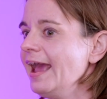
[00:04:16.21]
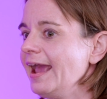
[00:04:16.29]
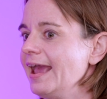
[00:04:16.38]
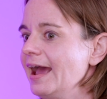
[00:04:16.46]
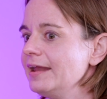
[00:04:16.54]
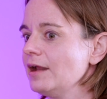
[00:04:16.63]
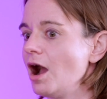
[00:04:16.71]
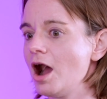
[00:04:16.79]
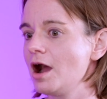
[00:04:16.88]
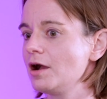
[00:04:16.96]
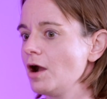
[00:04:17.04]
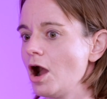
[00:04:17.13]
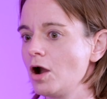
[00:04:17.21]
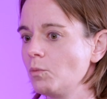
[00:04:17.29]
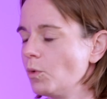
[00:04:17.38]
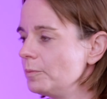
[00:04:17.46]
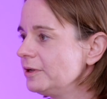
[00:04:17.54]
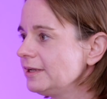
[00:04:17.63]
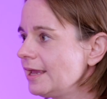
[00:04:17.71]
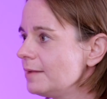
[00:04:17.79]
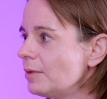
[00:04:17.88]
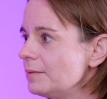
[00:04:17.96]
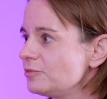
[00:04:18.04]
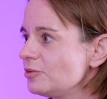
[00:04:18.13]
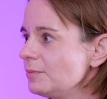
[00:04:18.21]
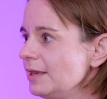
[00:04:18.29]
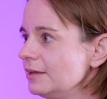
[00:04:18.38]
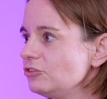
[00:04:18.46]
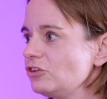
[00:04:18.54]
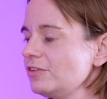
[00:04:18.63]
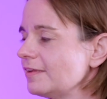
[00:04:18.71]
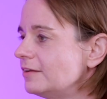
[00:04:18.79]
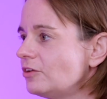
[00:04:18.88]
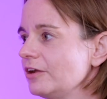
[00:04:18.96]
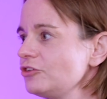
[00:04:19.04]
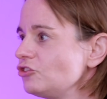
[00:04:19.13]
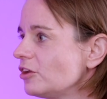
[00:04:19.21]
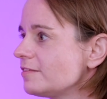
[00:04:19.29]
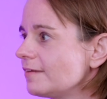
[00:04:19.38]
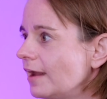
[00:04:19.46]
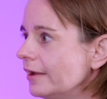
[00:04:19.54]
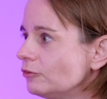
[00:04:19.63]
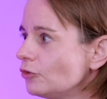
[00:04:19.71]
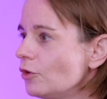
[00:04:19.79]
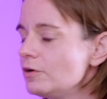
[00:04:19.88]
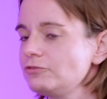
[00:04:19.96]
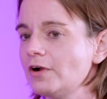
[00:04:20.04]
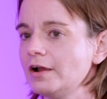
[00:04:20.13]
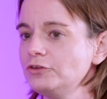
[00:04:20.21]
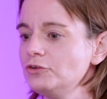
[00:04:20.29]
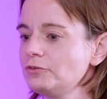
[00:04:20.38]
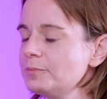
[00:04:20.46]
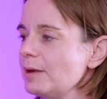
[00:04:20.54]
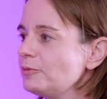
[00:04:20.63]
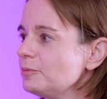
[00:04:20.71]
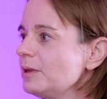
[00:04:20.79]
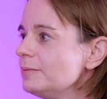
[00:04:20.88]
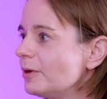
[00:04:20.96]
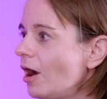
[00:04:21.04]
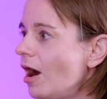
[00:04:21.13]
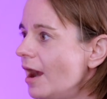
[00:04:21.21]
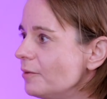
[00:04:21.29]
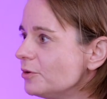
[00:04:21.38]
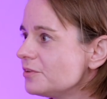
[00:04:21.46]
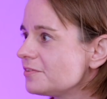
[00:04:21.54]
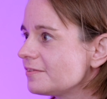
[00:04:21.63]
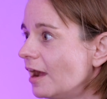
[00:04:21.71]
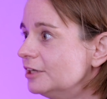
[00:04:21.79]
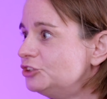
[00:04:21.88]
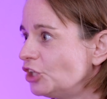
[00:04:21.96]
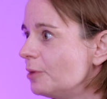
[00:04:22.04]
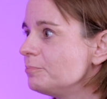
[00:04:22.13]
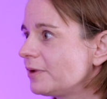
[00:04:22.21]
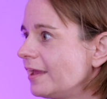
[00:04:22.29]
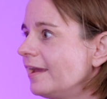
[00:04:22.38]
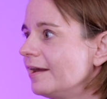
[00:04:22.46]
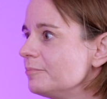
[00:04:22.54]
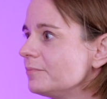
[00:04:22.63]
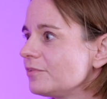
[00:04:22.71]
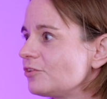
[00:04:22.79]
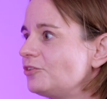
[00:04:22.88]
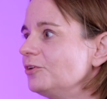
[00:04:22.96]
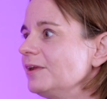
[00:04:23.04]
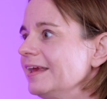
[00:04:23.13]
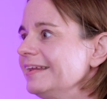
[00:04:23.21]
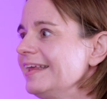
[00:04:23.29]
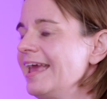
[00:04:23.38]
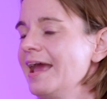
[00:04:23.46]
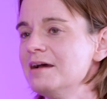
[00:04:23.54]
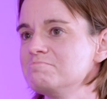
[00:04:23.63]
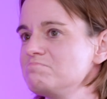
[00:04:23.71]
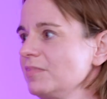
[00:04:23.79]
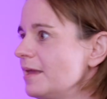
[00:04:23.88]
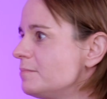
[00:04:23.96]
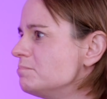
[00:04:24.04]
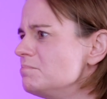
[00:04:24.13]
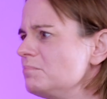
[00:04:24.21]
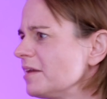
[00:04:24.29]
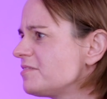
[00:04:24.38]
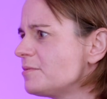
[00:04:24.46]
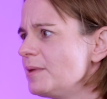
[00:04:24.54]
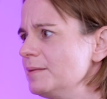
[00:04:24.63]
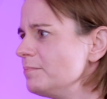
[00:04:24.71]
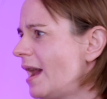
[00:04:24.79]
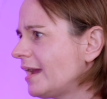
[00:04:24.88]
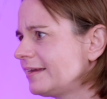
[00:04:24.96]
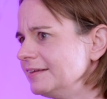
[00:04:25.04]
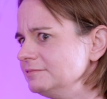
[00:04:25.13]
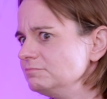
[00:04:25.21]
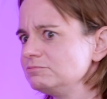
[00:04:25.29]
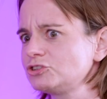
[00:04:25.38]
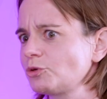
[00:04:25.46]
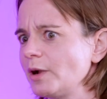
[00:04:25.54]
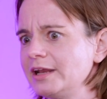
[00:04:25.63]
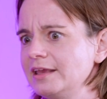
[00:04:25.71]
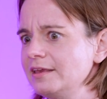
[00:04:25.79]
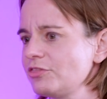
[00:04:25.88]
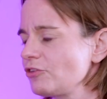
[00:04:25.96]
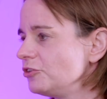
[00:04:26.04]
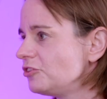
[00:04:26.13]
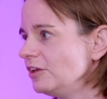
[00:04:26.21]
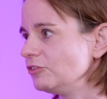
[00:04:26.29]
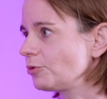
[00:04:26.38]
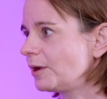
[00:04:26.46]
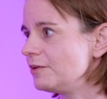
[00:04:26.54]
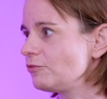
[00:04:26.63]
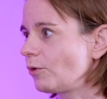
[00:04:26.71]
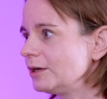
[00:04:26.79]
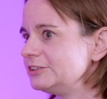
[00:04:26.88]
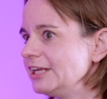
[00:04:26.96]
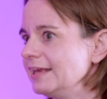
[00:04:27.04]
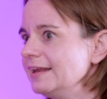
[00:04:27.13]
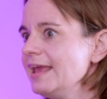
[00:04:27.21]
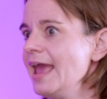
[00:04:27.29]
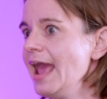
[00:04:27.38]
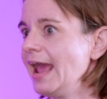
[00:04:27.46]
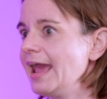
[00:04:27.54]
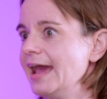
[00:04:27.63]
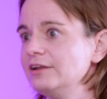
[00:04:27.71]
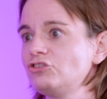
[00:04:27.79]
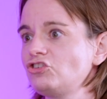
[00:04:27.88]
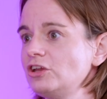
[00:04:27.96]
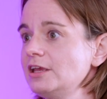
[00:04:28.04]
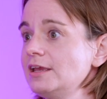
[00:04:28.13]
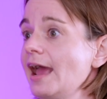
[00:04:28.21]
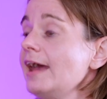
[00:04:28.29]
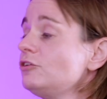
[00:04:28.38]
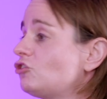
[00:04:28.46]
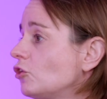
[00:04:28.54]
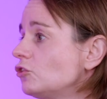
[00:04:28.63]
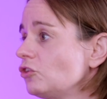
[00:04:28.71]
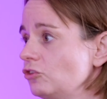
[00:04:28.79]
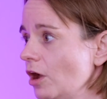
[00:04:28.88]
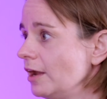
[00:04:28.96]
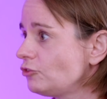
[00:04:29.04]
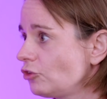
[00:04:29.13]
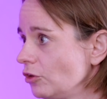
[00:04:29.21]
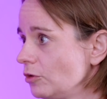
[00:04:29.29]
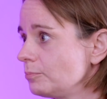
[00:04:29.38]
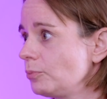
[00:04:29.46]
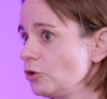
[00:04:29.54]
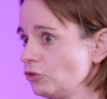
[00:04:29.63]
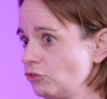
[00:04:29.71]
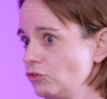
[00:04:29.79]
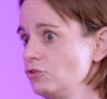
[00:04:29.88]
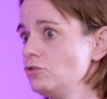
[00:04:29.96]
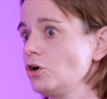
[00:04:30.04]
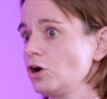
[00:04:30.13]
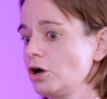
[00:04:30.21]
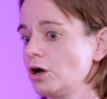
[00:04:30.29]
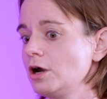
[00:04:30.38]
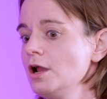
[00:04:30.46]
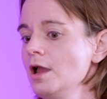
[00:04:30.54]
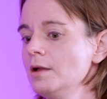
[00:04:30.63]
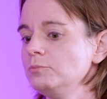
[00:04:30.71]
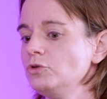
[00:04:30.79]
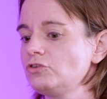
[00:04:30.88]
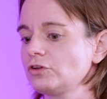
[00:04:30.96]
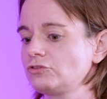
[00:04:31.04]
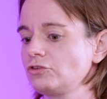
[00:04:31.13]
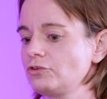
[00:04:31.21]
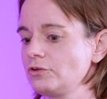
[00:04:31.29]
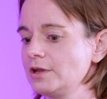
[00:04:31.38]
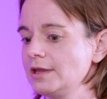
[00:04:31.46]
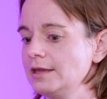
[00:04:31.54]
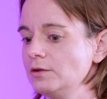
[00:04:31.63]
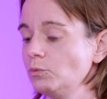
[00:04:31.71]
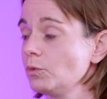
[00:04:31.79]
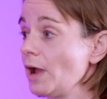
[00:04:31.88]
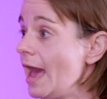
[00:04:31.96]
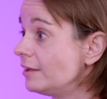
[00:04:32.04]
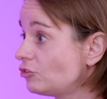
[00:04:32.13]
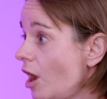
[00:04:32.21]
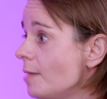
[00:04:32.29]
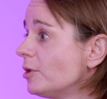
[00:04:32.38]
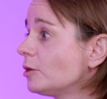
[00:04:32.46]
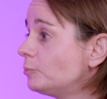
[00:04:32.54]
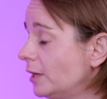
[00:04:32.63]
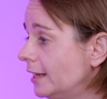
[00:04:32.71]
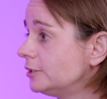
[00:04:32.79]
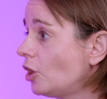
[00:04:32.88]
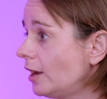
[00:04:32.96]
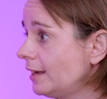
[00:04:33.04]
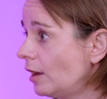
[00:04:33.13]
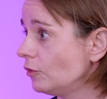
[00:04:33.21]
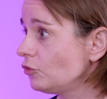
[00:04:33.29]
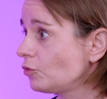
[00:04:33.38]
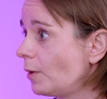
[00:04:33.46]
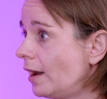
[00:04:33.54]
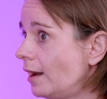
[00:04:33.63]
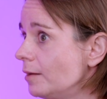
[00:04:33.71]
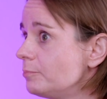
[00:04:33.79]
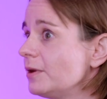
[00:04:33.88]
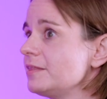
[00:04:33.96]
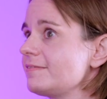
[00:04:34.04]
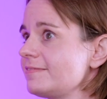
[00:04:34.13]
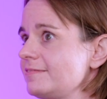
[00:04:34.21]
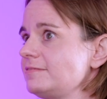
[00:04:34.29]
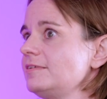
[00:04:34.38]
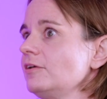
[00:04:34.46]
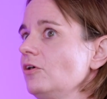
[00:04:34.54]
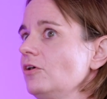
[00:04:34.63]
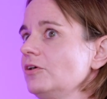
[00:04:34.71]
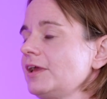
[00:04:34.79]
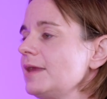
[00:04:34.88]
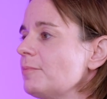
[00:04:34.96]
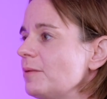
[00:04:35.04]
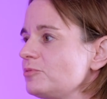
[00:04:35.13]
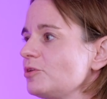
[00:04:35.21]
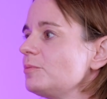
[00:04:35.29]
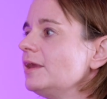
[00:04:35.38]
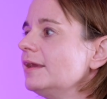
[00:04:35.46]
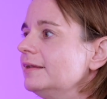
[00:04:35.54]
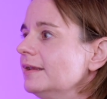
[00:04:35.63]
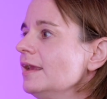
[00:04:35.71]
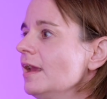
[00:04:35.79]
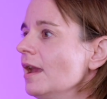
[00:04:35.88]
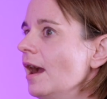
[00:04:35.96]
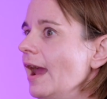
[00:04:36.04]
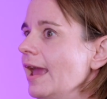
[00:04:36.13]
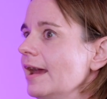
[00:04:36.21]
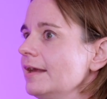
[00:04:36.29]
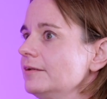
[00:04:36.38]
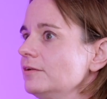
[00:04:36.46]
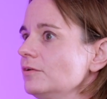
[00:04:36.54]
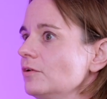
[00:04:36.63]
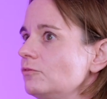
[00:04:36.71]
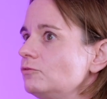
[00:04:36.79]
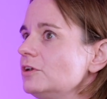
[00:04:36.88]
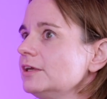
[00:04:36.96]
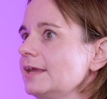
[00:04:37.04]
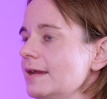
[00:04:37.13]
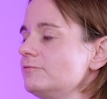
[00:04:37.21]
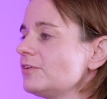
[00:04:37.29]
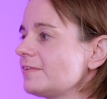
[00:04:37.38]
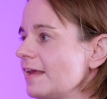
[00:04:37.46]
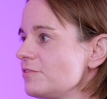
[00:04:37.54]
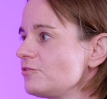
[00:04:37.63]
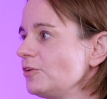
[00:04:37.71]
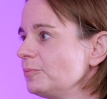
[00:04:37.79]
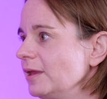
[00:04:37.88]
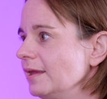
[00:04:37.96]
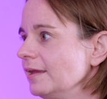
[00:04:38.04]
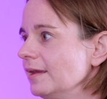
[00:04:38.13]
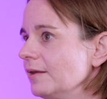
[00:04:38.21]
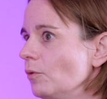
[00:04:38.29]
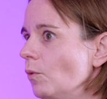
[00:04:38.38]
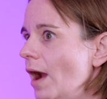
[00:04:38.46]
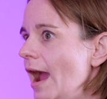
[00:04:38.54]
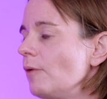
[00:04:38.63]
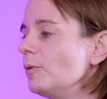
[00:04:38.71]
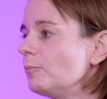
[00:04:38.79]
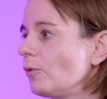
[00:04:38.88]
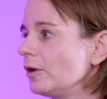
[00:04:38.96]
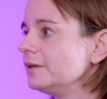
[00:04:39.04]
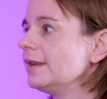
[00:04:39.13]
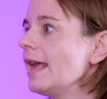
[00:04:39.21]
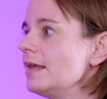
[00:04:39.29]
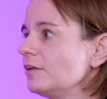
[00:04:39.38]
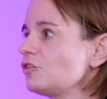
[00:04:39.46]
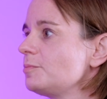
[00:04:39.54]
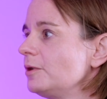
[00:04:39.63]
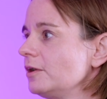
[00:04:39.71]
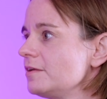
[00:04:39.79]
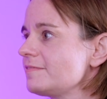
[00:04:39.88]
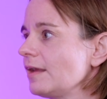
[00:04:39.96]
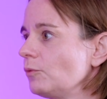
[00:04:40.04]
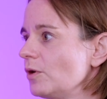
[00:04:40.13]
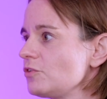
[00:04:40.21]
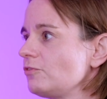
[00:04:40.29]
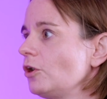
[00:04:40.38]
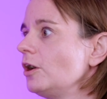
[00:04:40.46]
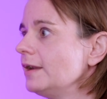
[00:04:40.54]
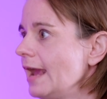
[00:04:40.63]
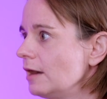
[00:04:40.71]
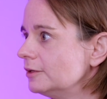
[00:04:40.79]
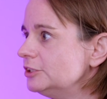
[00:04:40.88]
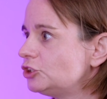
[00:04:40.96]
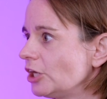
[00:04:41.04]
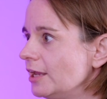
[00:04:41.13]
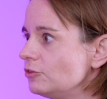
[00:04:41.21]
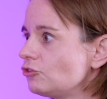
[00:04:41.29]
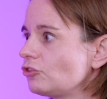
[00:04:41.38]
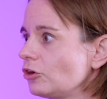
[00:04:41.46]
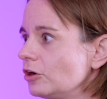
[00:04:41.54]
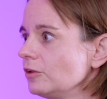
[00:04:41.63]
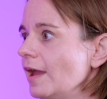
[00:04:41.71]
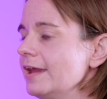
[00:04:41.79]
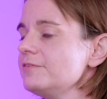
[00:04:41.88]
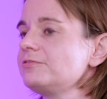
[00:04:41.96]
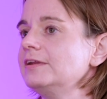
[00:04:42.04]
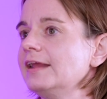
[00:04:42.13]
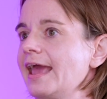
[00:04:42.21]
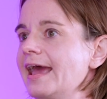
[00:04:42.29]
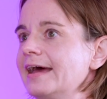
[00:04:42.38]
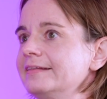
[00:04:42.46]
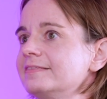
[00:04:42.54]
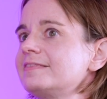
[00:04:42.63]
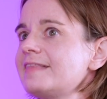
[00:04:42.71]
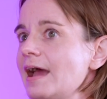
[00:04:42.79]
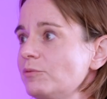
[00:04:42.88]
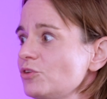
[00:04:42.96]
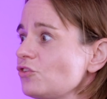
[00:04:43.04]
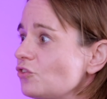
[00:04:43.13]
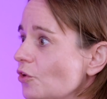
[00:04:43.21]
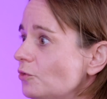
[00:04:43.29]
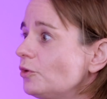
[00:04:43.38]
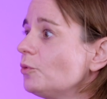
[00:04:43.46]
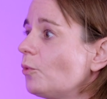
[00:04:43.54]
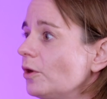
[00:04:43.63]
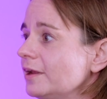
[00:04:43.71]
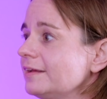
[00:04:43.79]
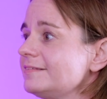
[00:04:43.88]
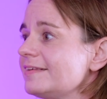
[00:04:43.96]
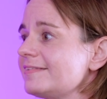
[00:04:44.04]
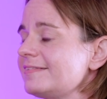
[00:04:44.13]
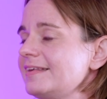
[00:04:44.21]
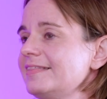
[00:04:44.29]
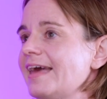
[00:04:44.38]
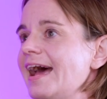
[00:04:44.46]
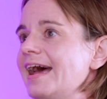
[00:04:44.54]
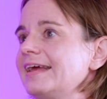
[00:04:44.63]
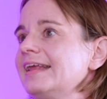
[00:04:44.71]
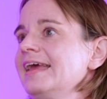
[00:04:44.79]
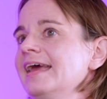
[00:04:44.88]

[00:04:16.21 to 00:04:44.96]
And a woman came up to me and she said, Dr. Janzen, I don't know if you remember me, but I was a jump camp student, like must have been back in 2013, 2014. And she had chosen not to pursue her music degree at Atomic, but had gone elsewhere, but still came up to me and really emphasized for me how important an experience that was for her and how it changed her life. And that was so rewarding to see that.